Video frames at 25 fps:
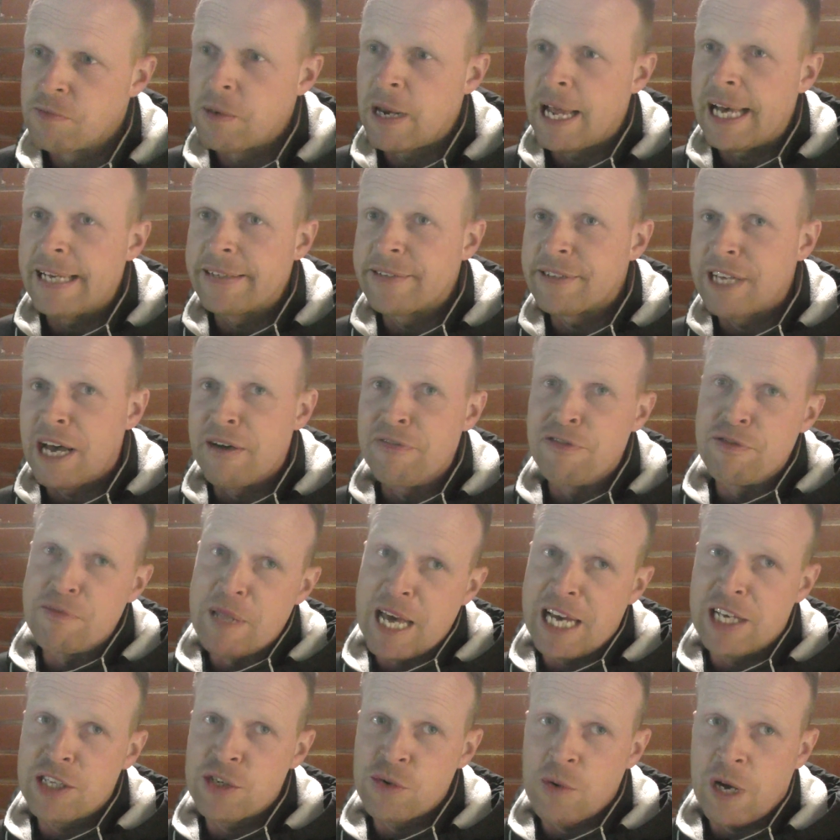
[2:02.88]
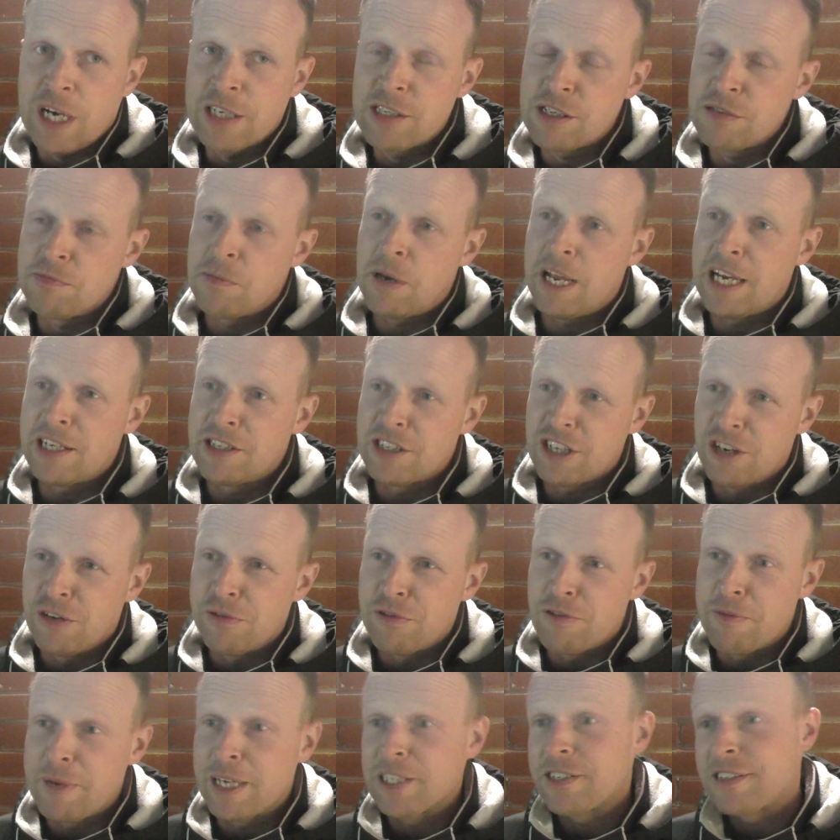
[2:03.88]
players have come from there to us, and players have
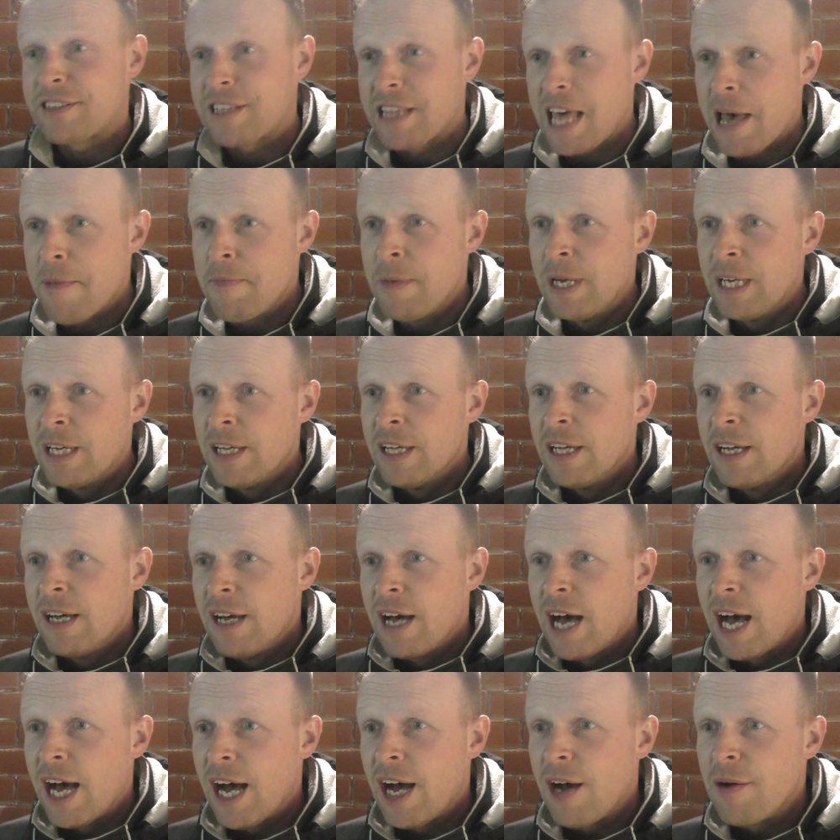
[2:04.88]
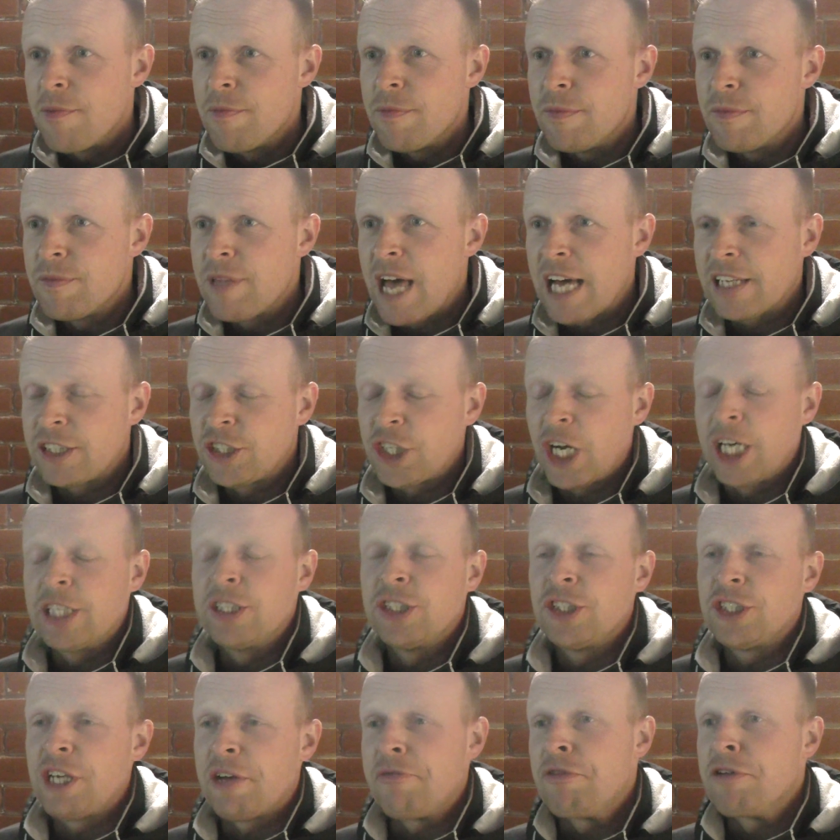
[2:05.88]
gone from us to them. That
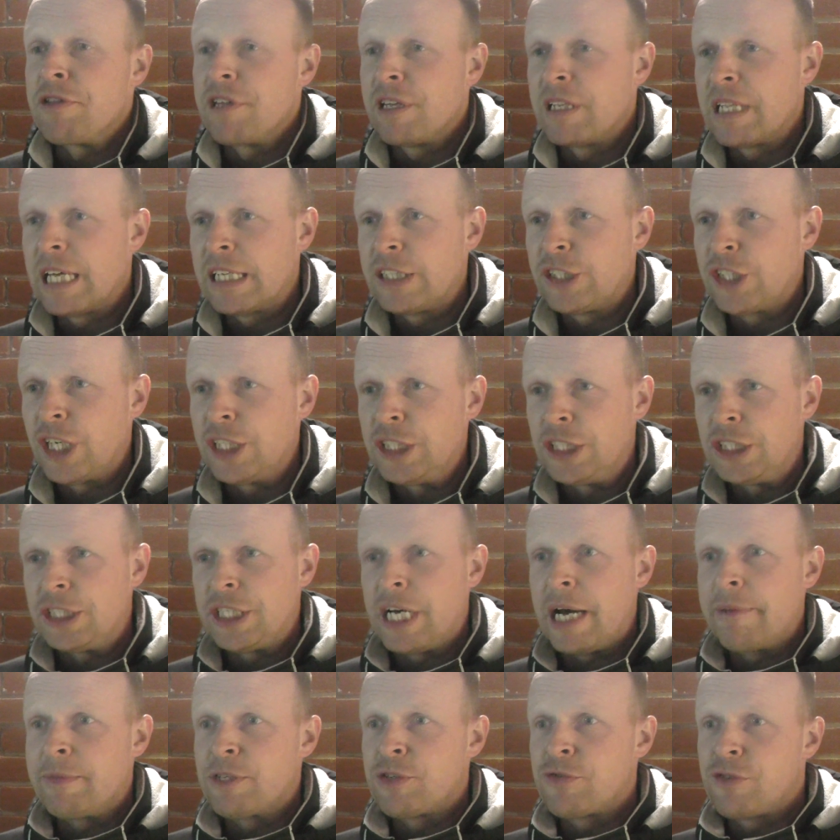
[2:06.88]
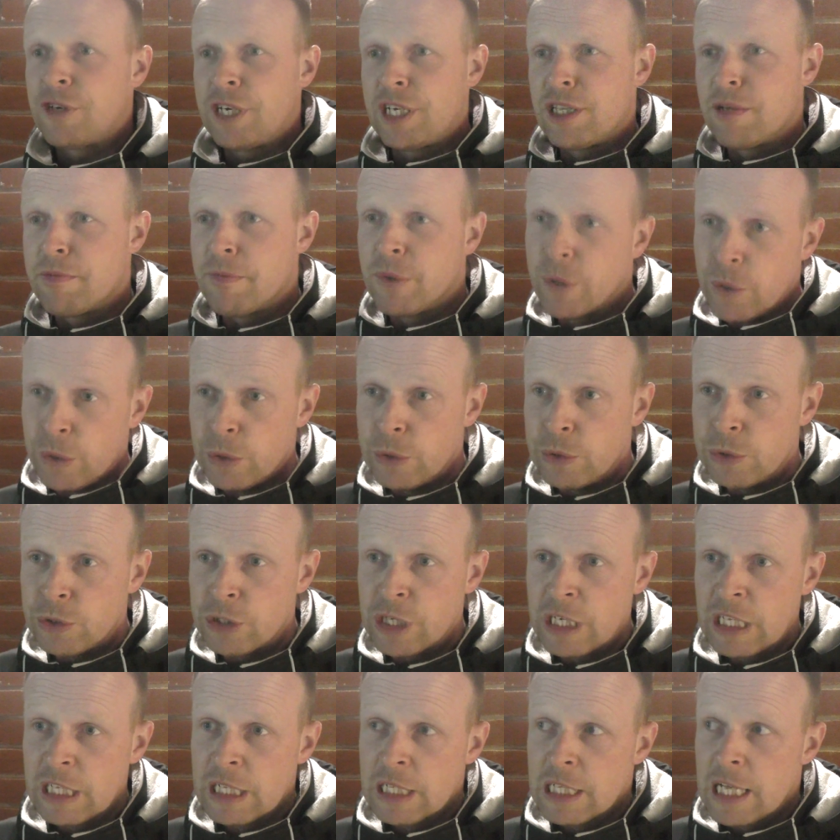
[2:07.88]
changes everything. That changes the atmosphere, the mood.
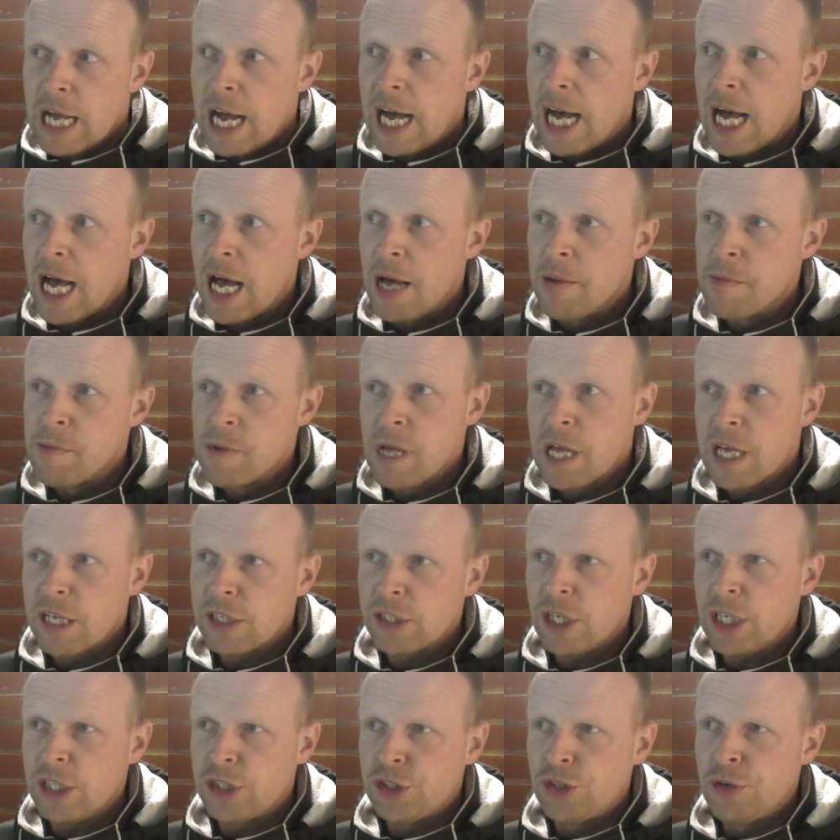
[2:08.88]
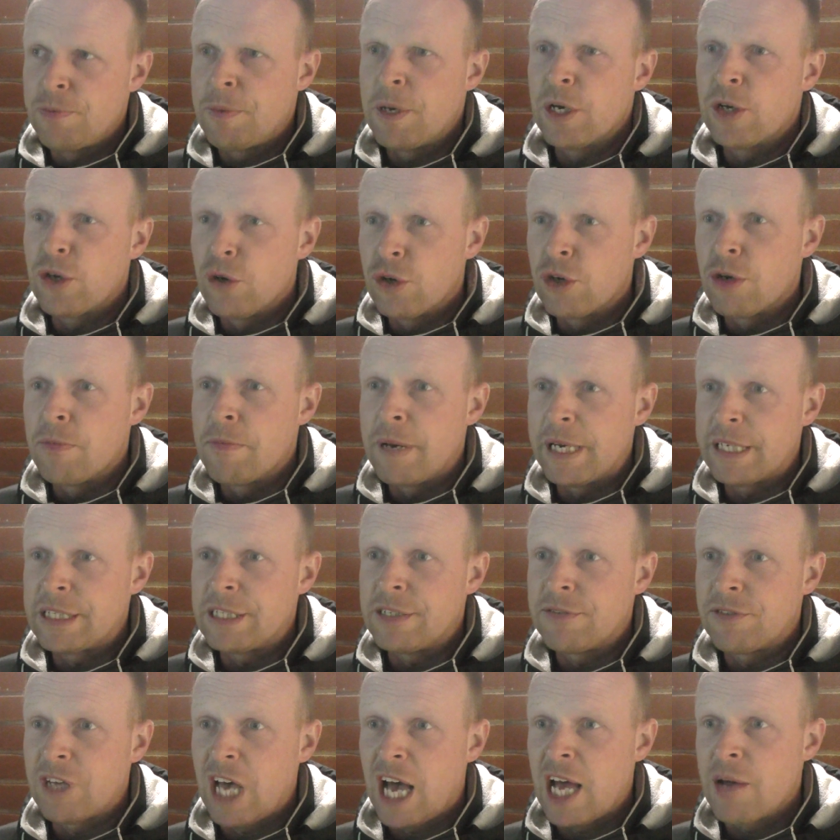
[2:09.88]
It should be a good
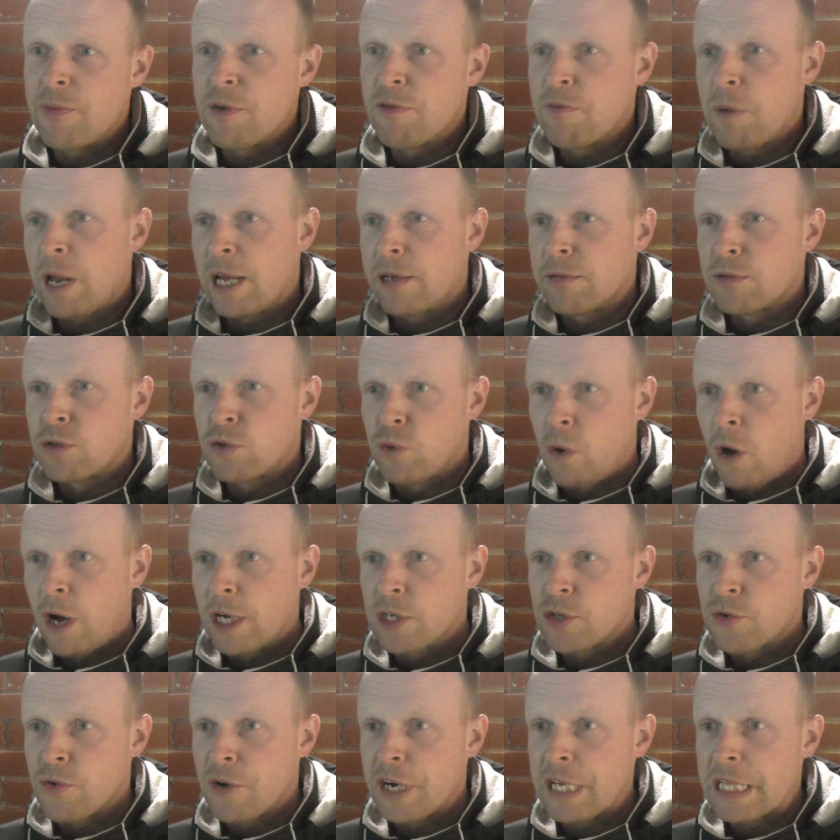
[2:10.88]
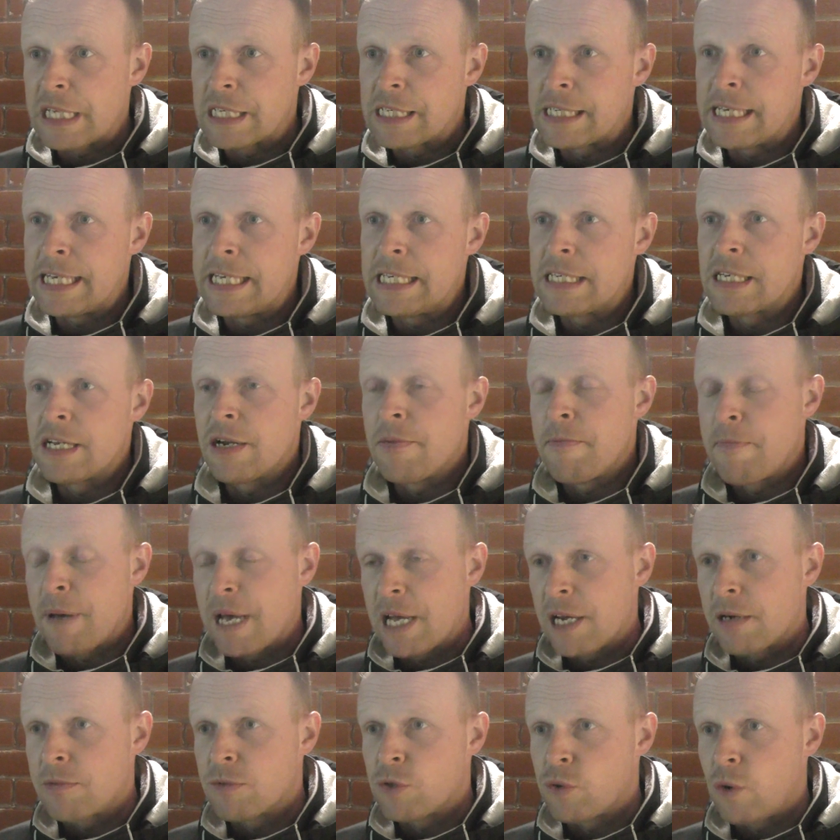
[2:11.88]
competitive game. We've played them twice already this season and
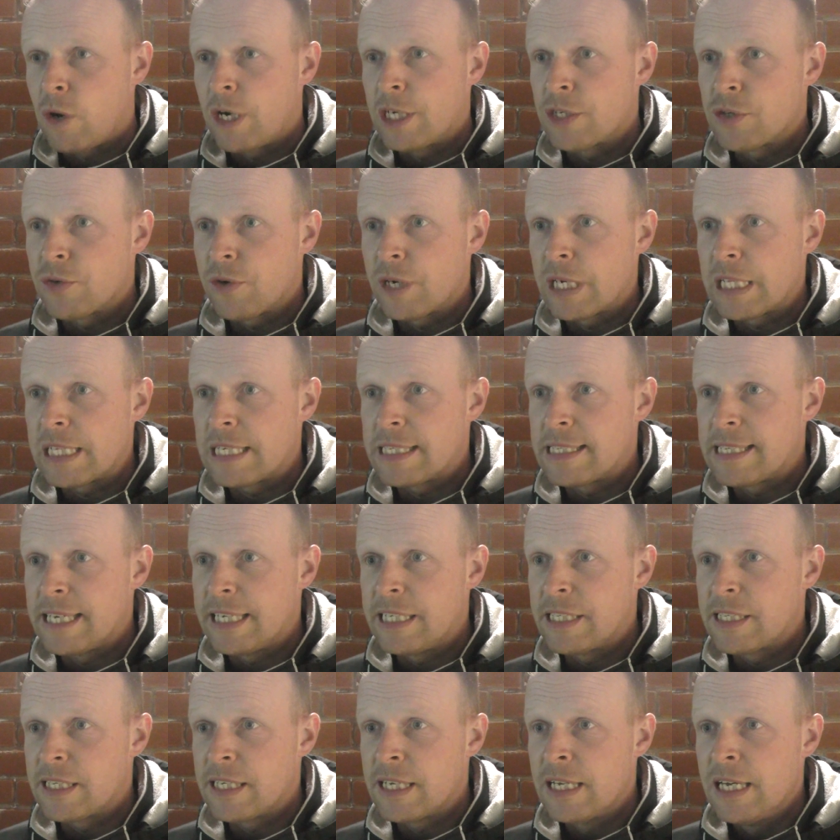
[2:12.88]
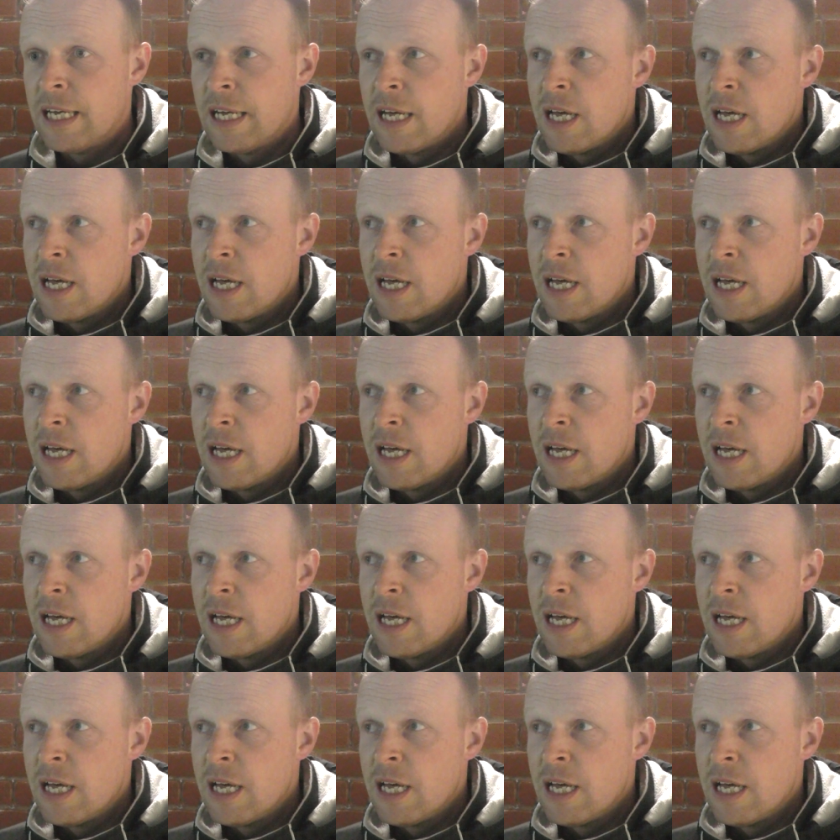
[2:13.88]
beaten them twice already this season.